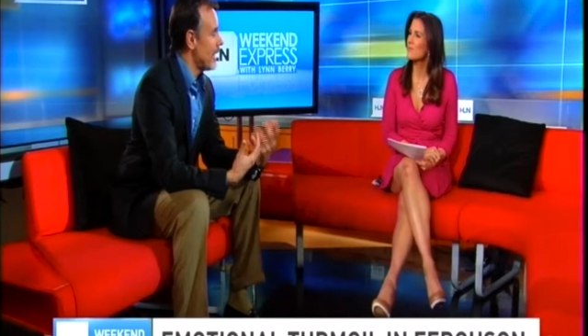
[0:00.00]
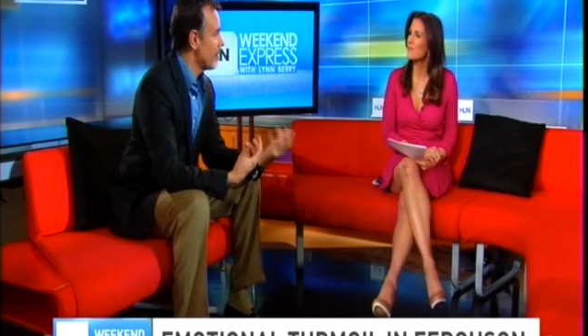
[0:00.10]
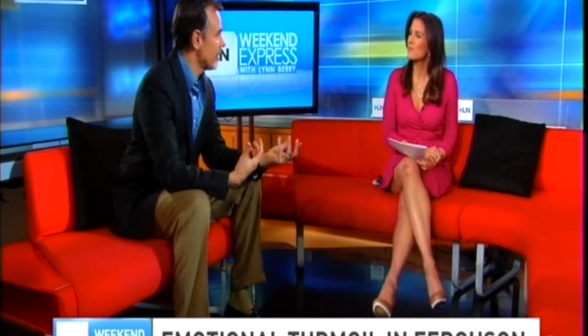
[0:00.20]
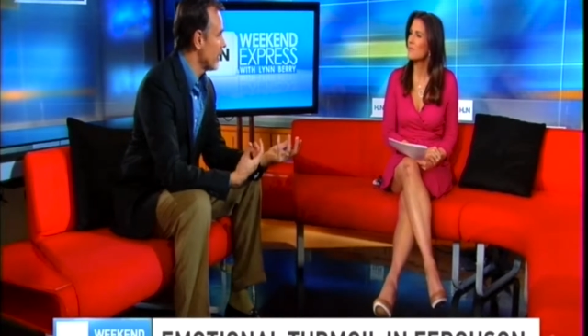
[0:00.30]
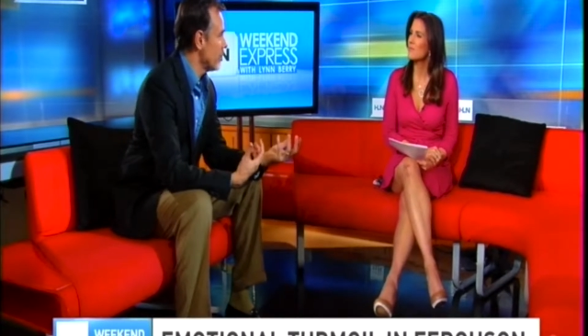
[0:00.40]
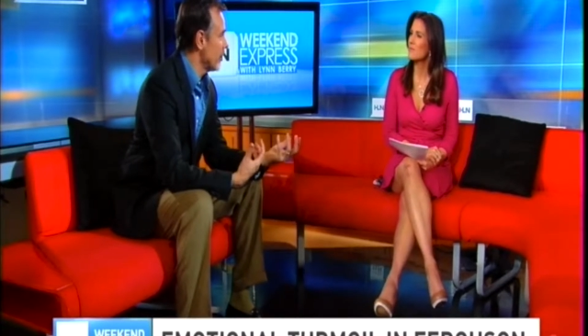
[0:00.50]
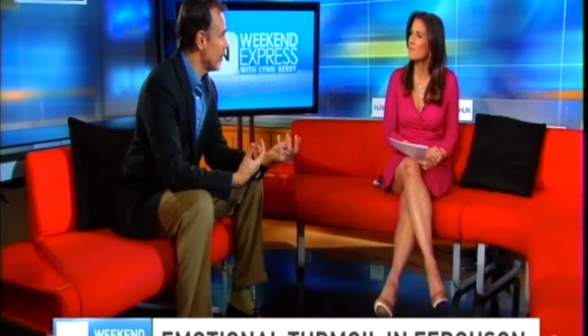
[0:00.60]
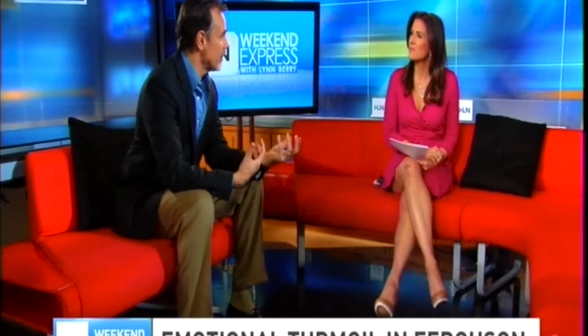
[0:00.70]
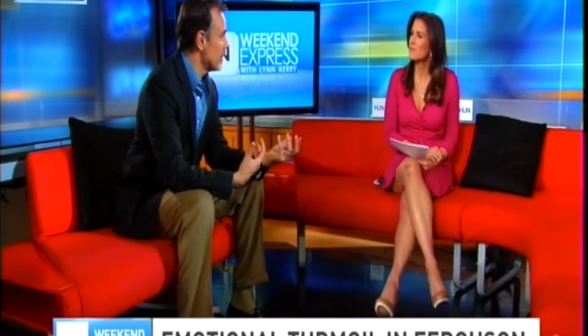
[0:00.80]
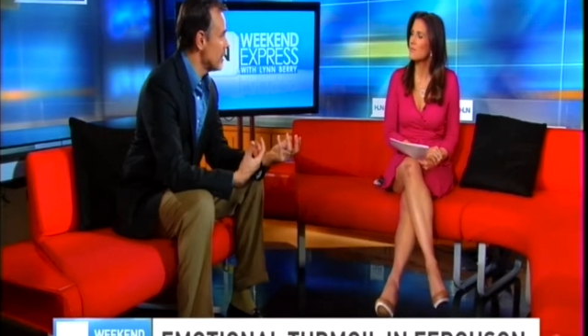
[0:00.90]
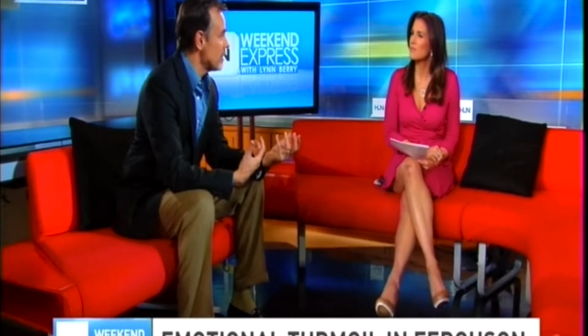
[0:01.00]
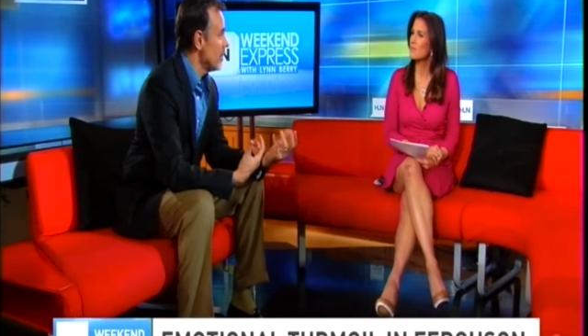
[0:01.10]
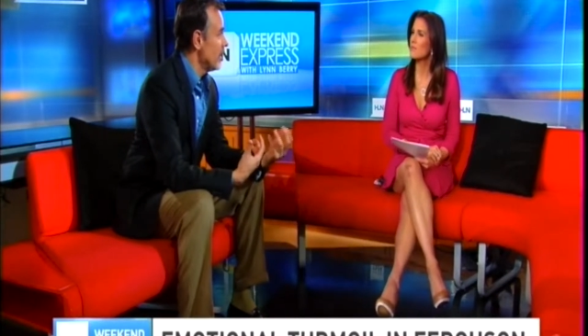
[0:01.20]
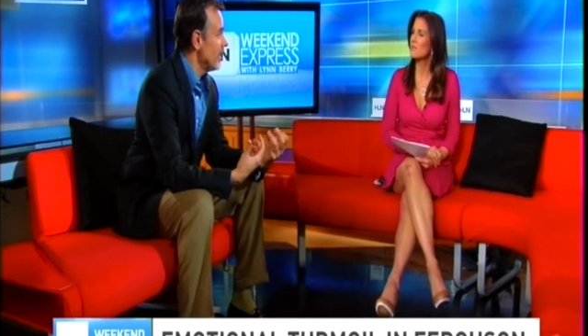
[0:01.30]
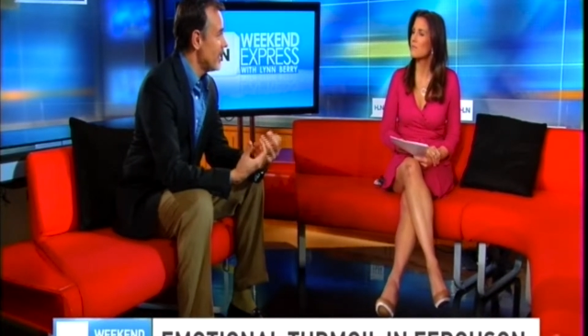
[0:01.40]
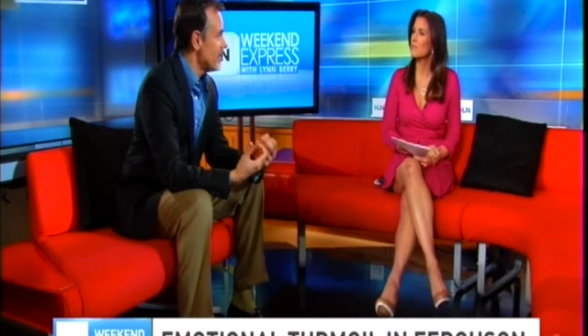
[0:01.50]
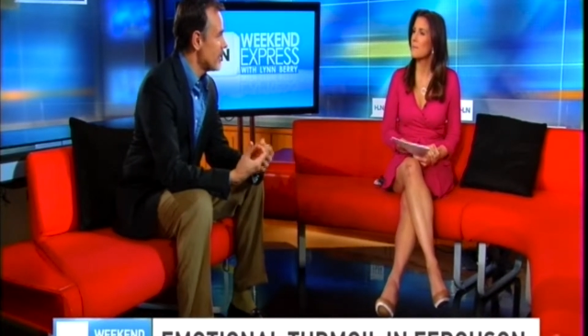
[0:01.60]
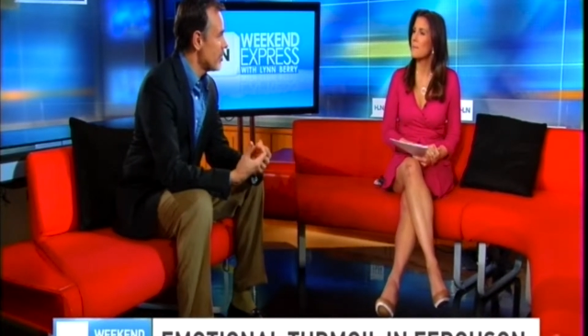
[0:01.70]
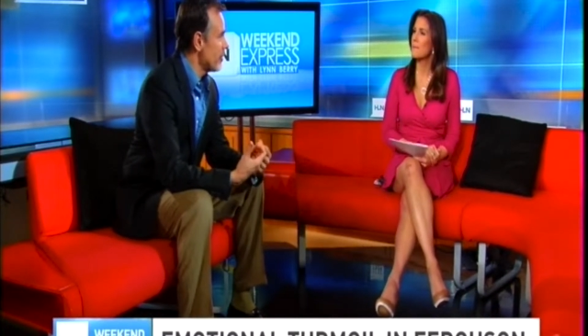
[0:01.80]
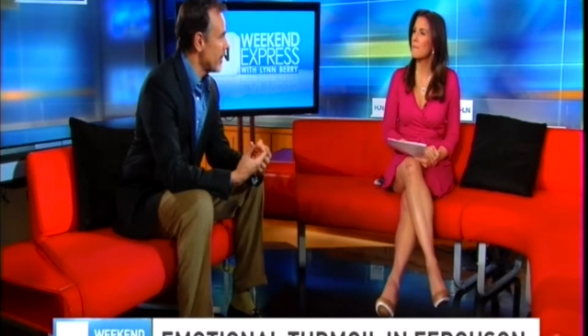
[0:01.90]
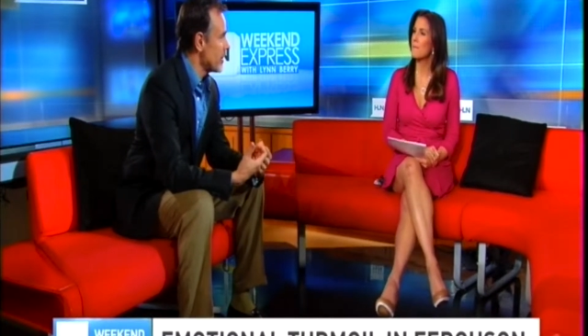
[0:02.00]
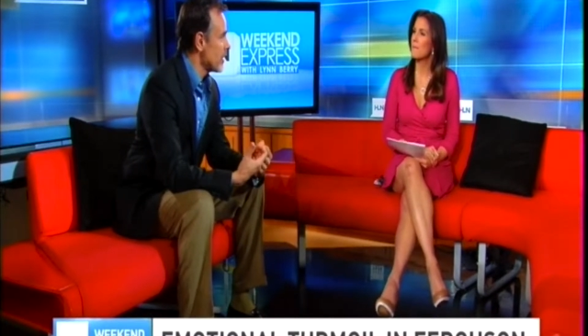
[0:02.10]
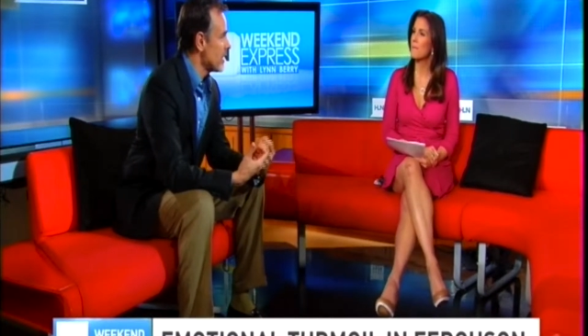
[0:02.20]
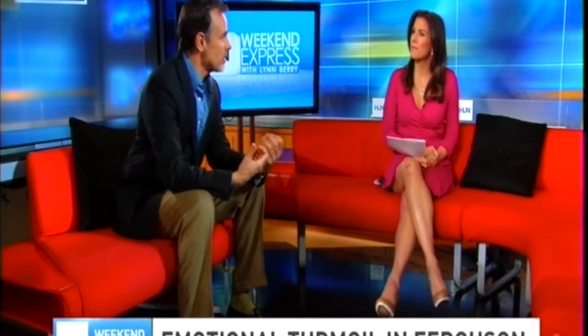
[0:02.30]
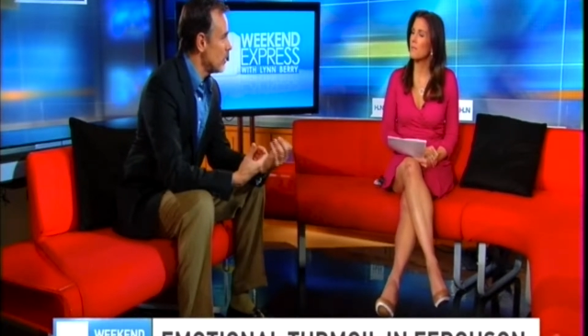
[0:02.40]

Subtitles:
African Americans and disenfranchised